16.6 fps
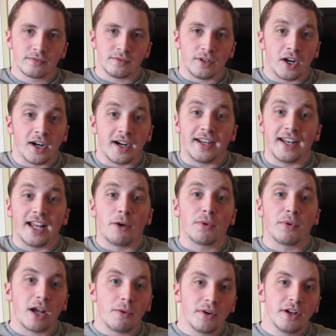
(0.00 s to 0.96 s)
All right, now
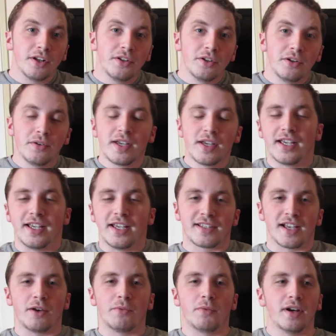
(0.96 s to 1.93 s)
what I want to do
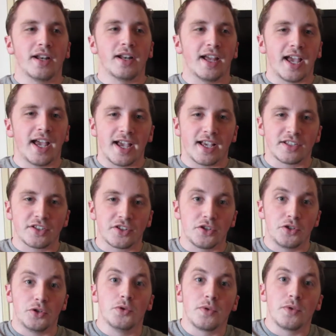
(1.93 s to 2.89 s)
is I want to ask
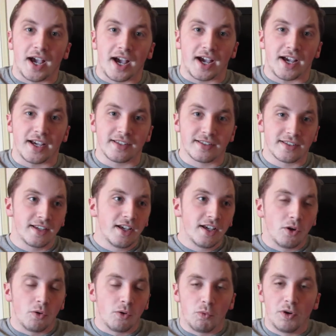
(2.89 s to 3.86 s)
you guys,
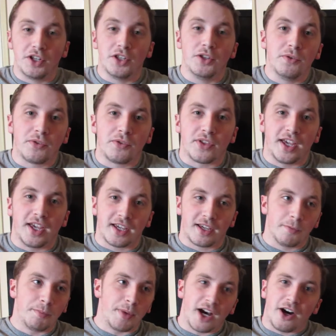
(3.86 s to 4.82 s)
what do you think
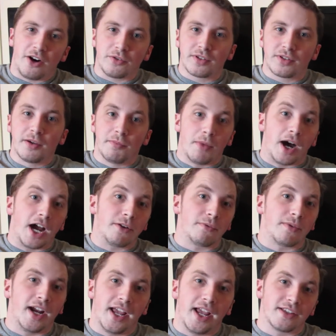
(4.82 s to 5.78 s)
about my
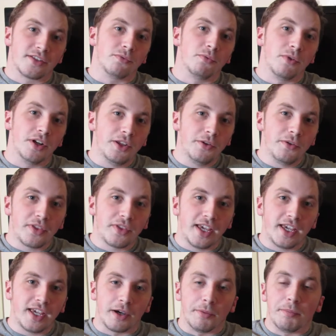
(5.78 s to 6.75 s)
rant? What do you
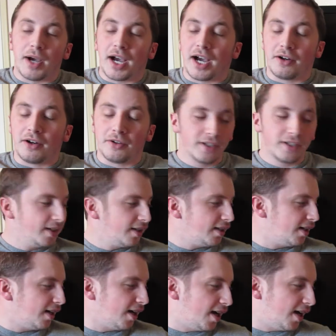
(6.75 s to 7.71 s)
think about
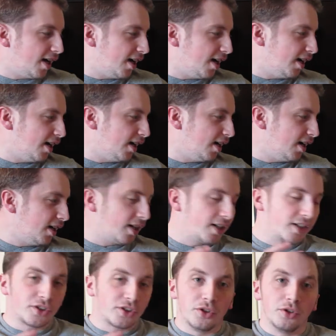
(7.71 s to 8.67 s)

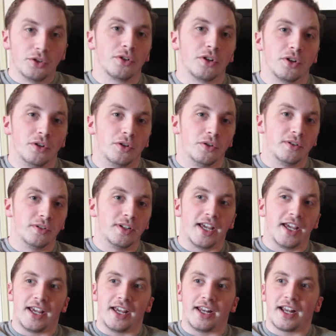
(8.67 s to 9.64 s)
uh, Google
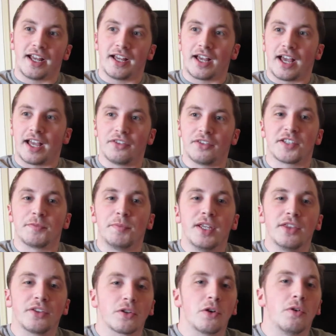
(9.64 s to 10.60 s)
and uh, the
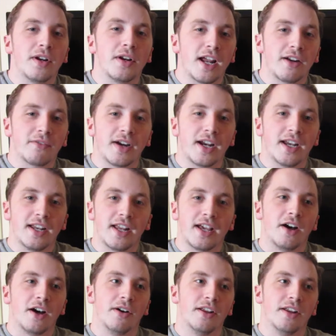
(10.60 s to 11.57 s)
speed they're going at right
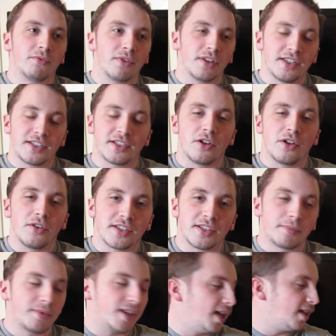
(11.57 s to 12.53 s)
now and releasing all these
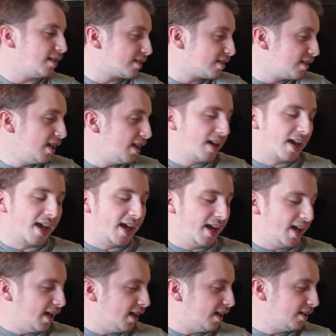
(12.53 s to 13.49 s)
updates?
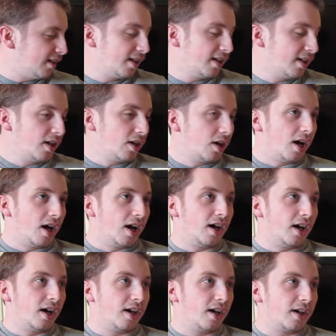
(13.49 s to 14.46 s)
And
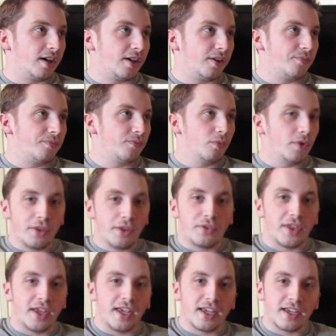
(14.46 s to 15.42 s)
uh, what do you
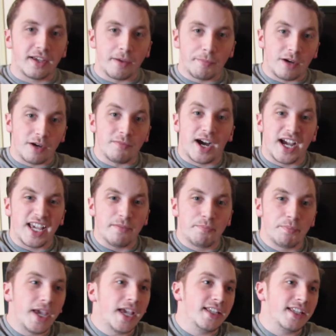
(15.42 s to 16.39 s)
think about my
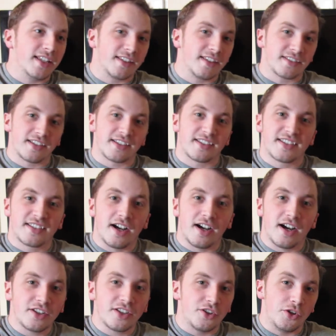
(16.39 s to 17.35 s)
opinion? Does it
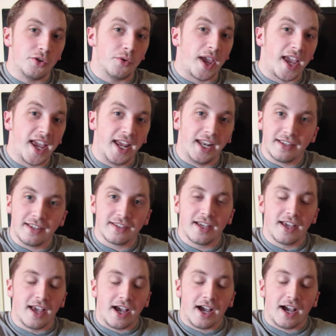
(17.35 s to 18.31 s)
suck? Do you hate it?
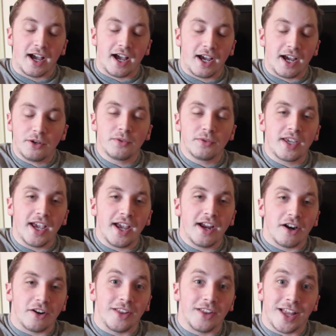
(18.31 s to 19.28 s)
I don't
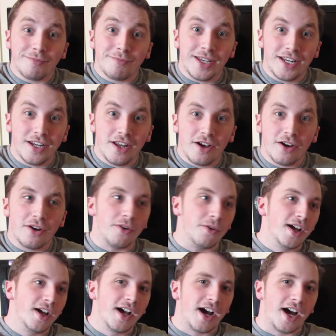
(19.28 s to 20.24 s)
care. Let me
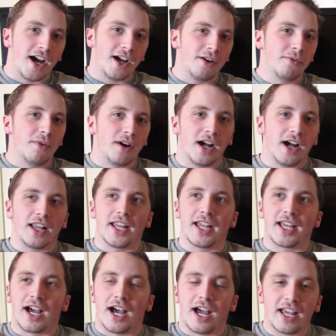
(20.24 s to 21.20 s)
know. I want,
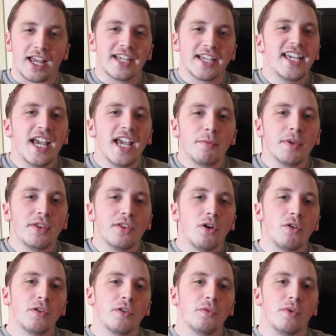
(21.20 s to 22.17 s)
like, I, I can't be the
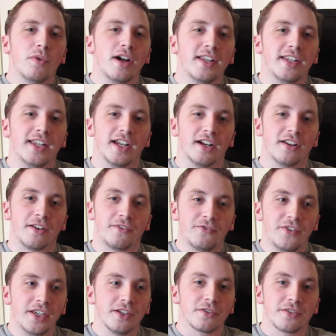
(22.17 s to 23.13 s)
only one here that
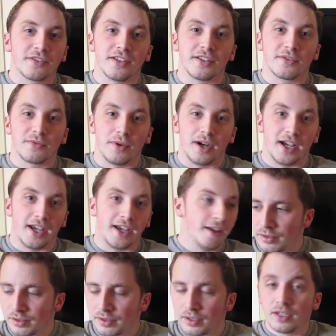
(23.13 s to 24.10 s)
feels this way.
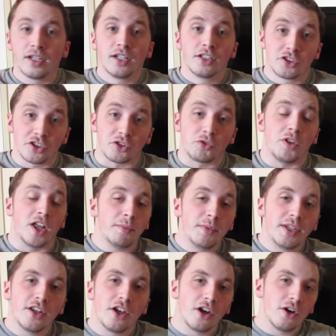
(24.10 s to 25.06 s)
Just let
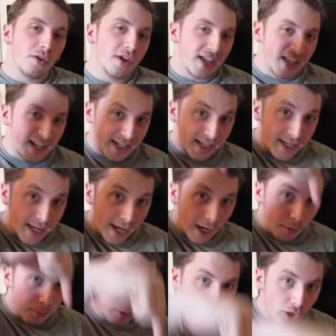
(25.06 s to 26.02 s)
me know
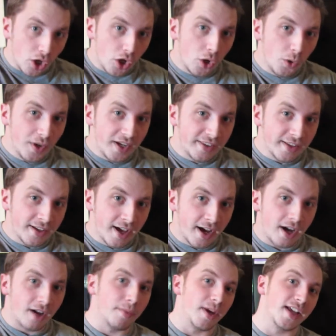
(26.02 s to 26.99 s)
down below in the
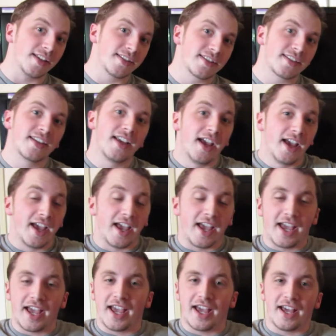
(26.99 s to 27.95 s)
comments,
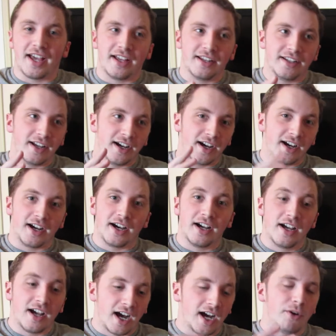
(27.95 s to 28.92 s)
and
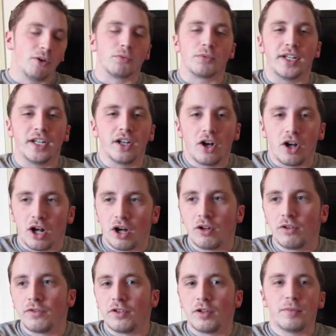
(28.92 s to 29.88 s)
uh, I will read all,
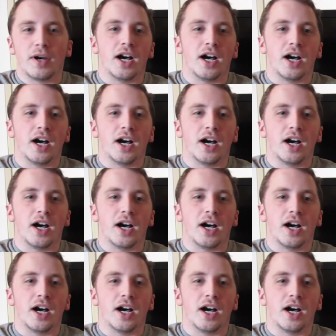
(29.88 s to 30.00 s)
all of them.